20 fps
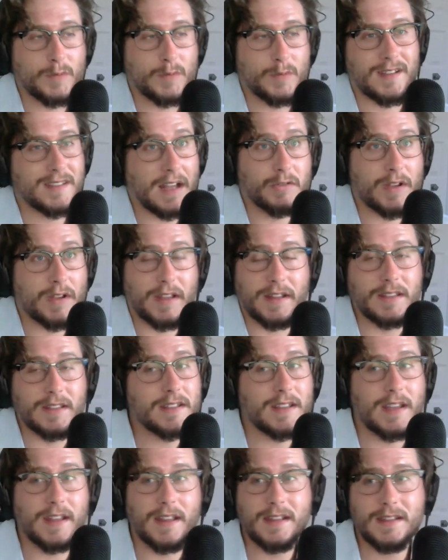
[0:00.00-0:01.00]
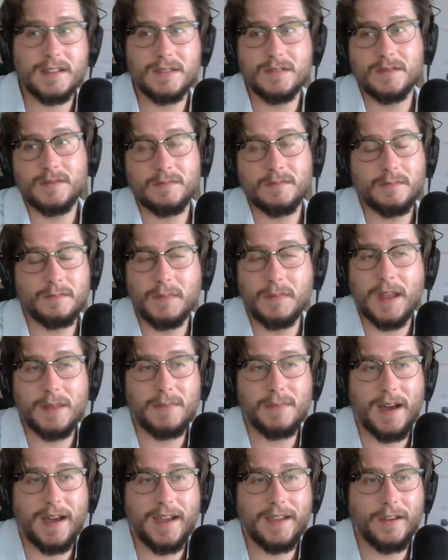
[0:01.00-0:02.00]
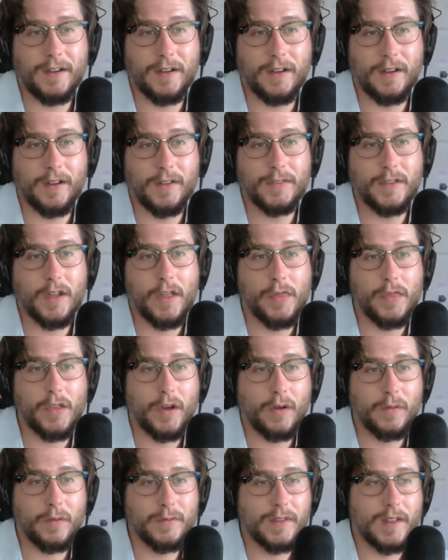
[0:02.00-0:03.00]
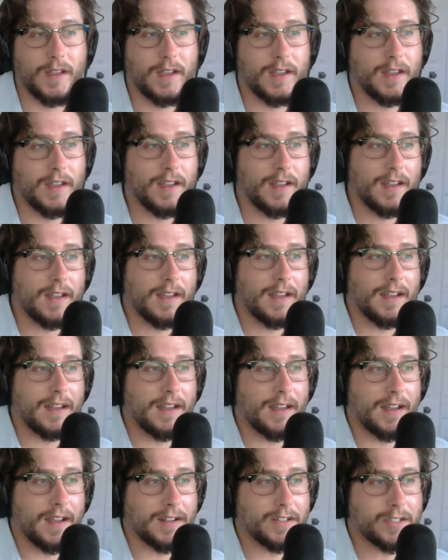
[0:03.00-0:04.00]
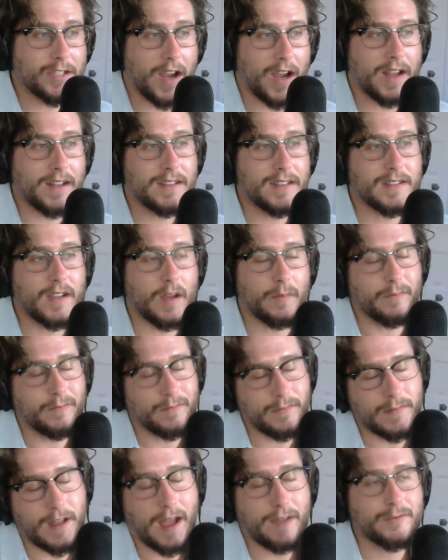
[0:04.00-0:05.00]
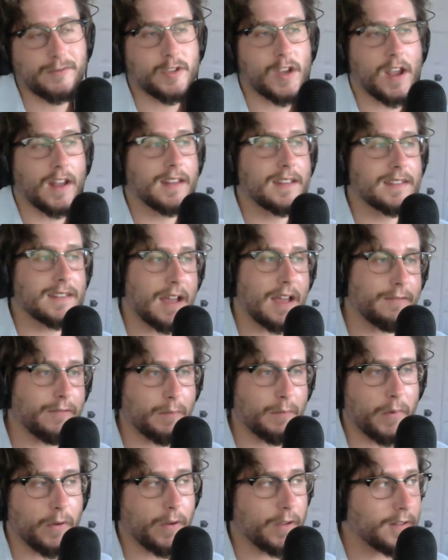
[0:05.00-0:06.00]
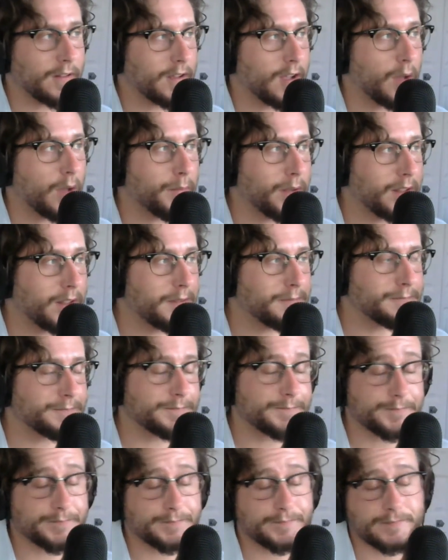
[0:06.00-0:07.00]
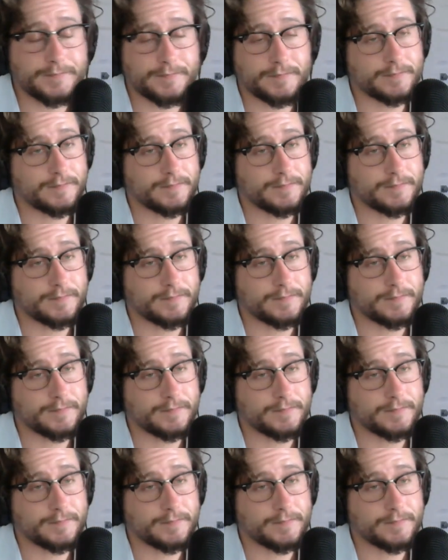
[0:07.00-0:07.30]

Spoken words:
because it's electric and it's made by an unknown Chinese, half Chinese, half American company.